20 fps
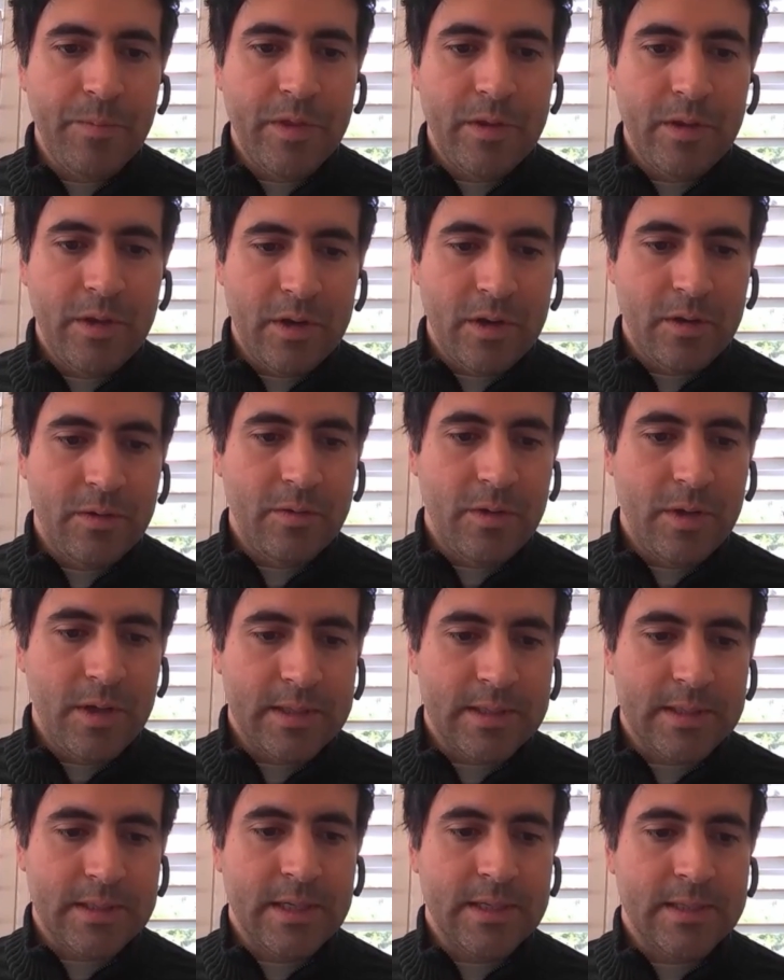you know,
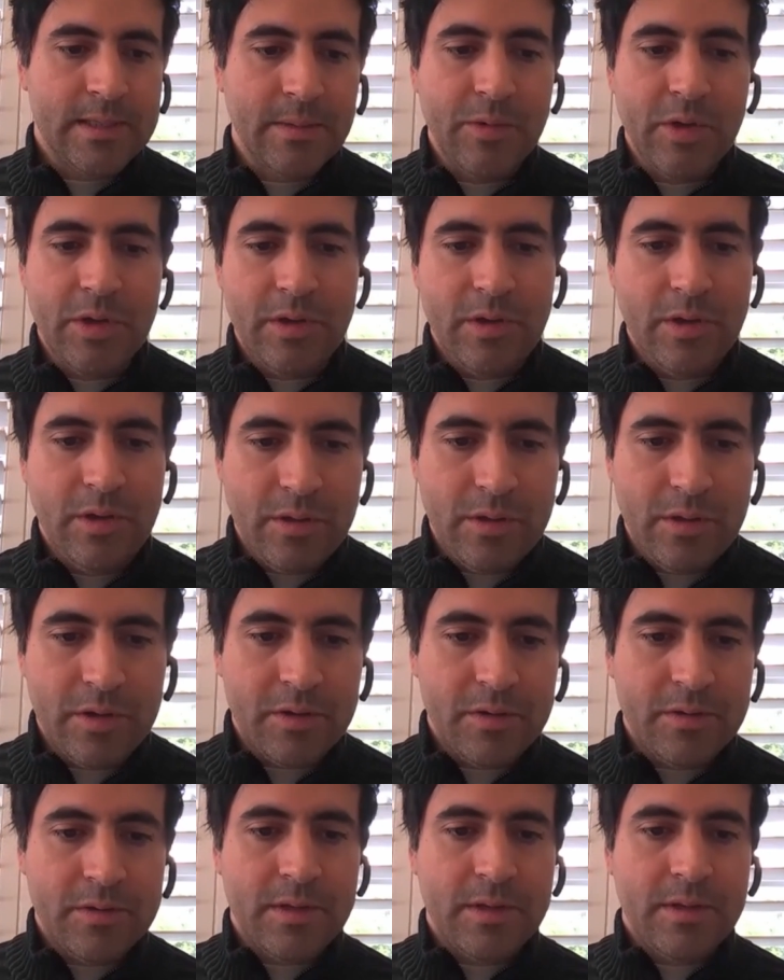it's something
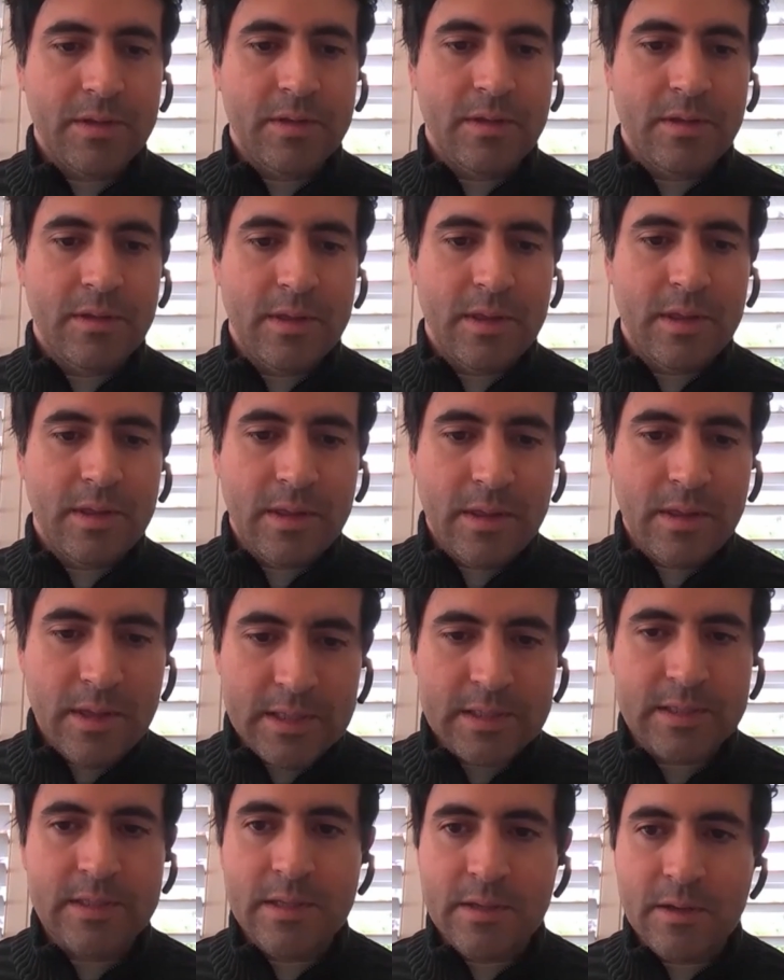
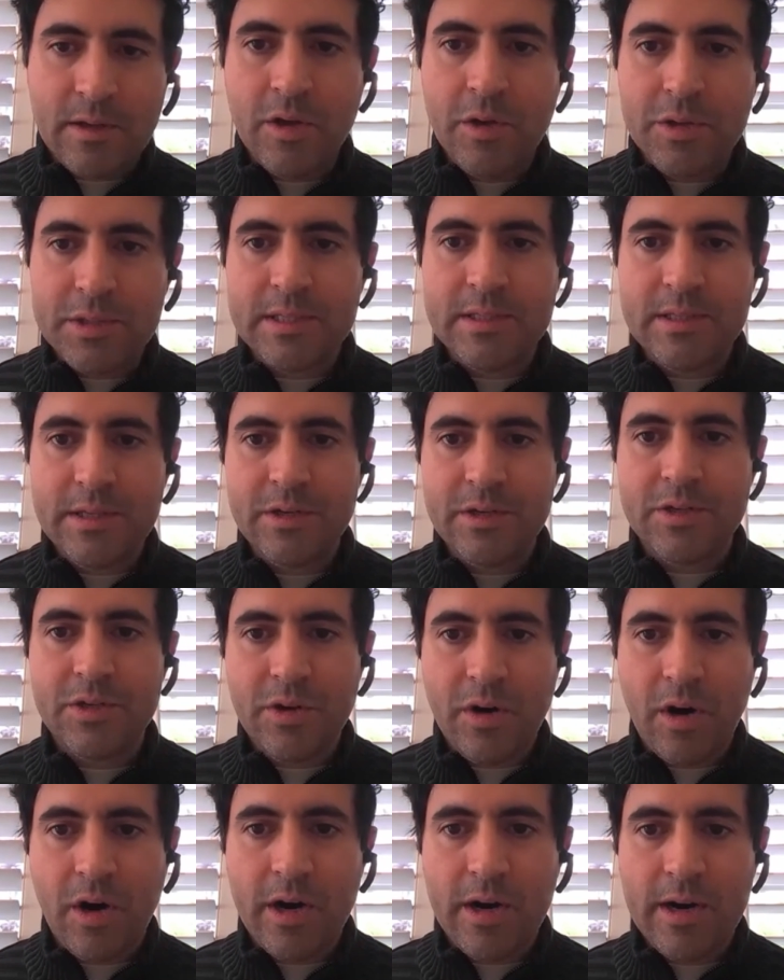it's close and dear to
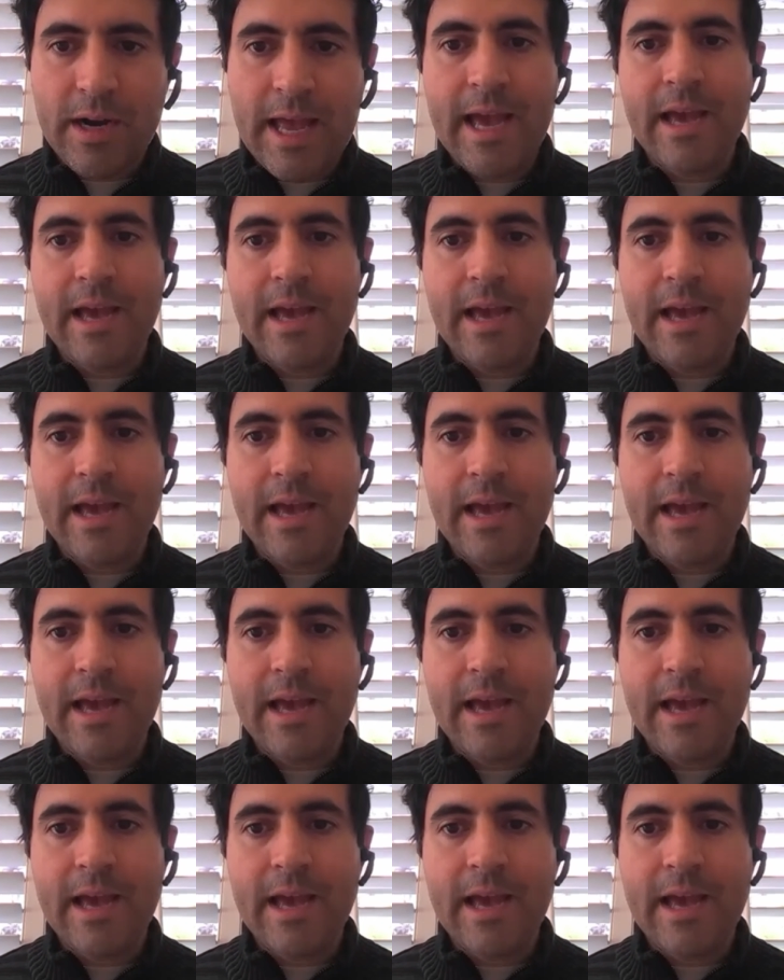your heart,